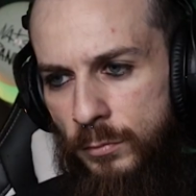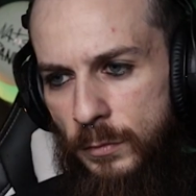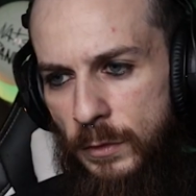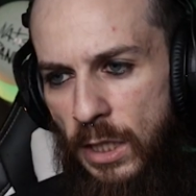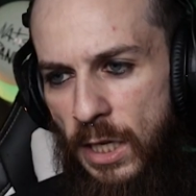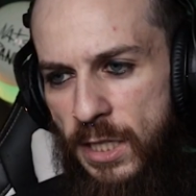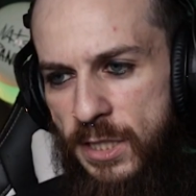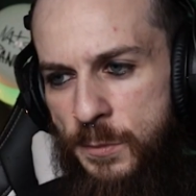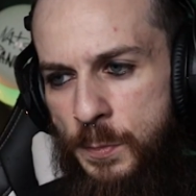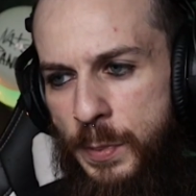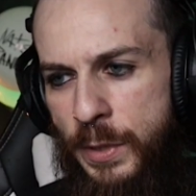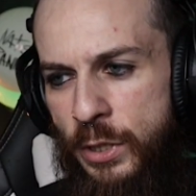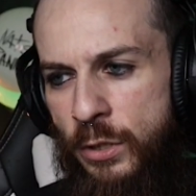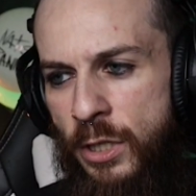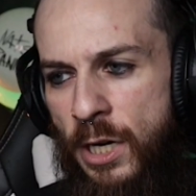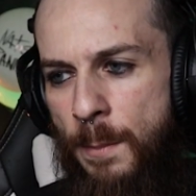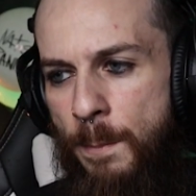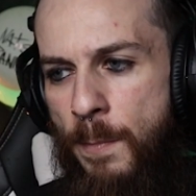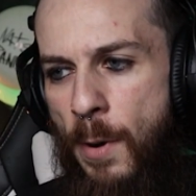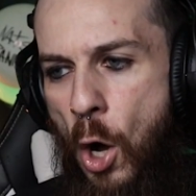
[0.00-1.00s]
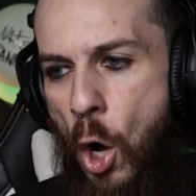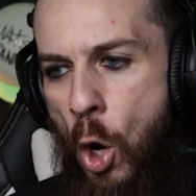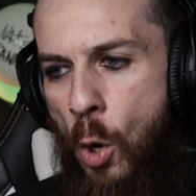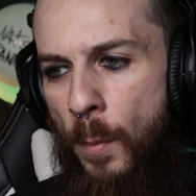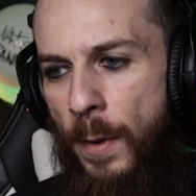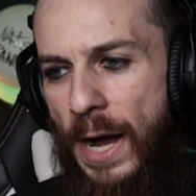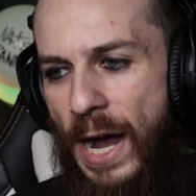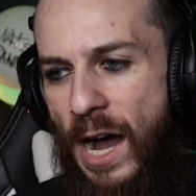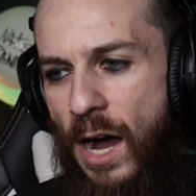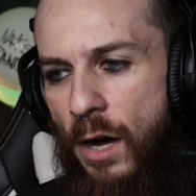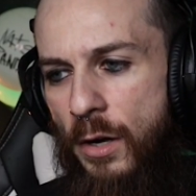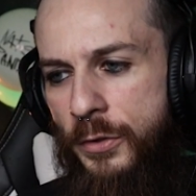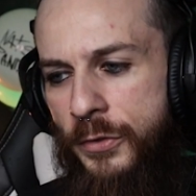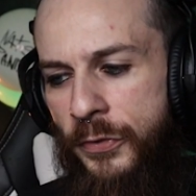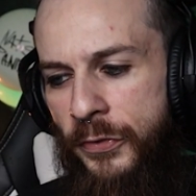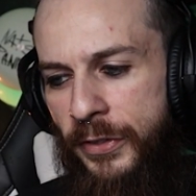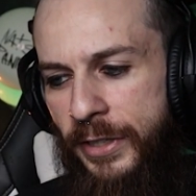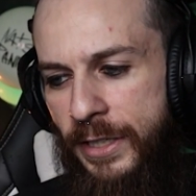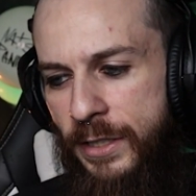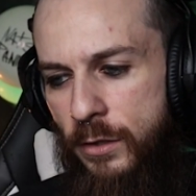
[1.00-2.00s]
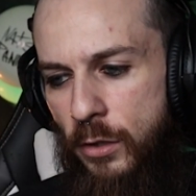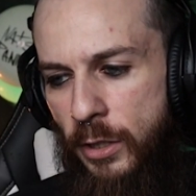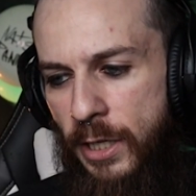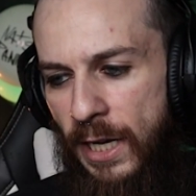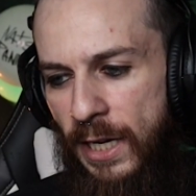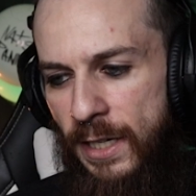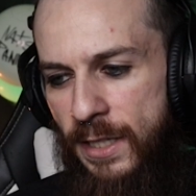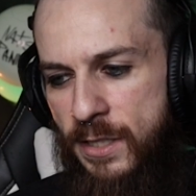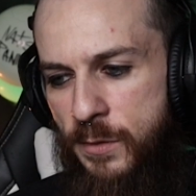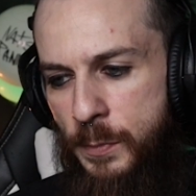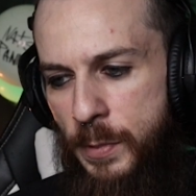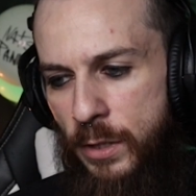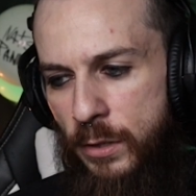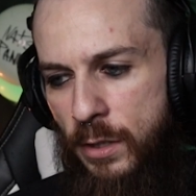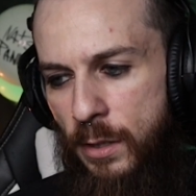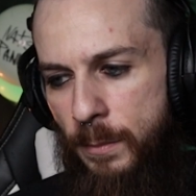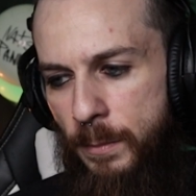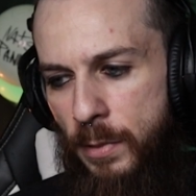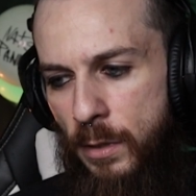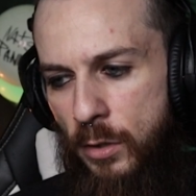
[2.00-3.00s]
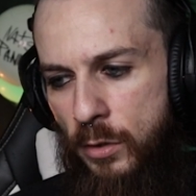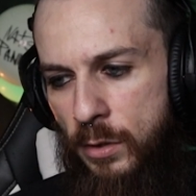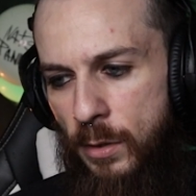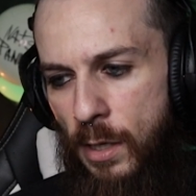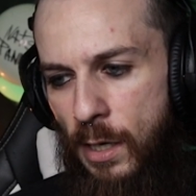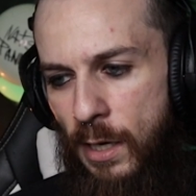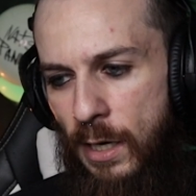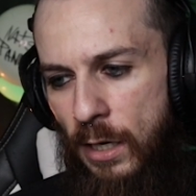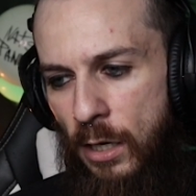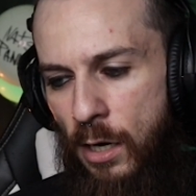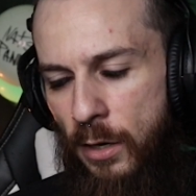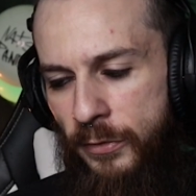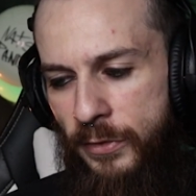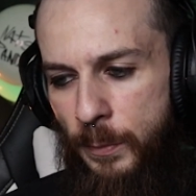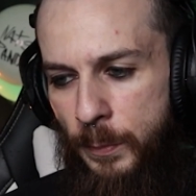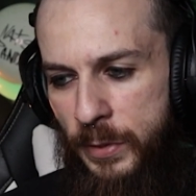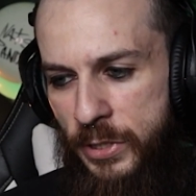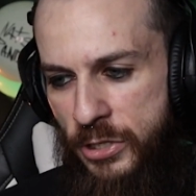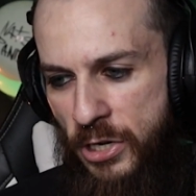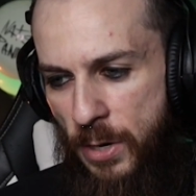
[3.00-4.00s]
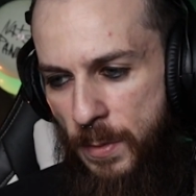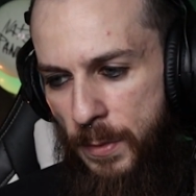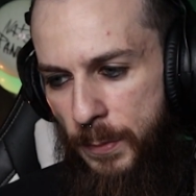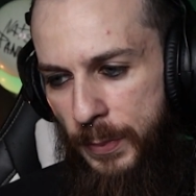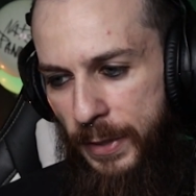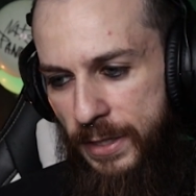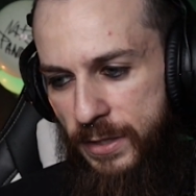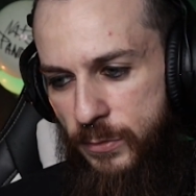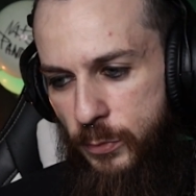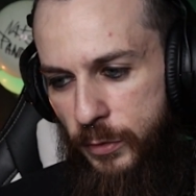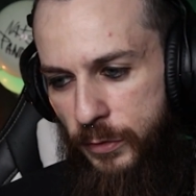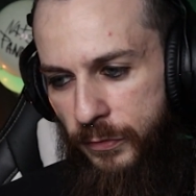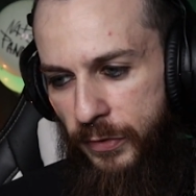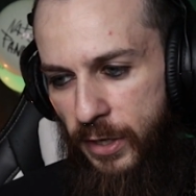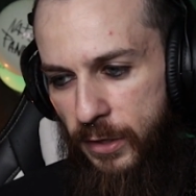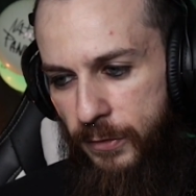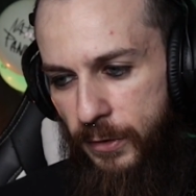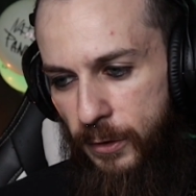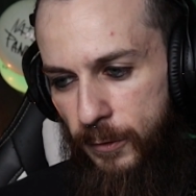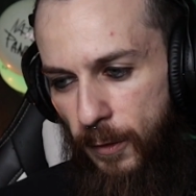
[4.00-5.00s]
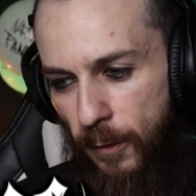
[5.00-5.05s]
Let's build a bomb outfit. Okay, let's build a bone. I love the pajama pants with fuck.